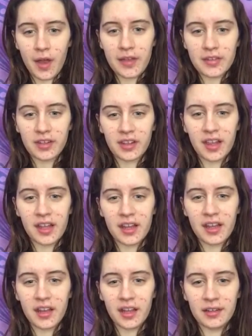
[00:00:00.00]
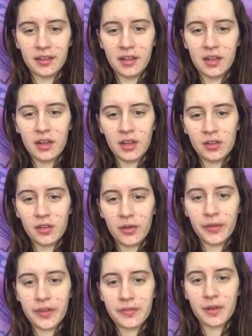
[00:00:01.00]
isolated and
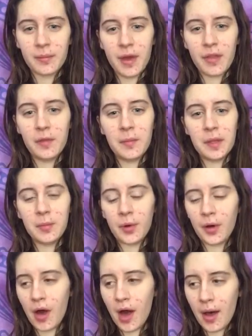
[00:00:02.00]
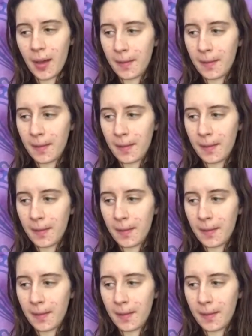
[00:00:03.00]
lonely from other people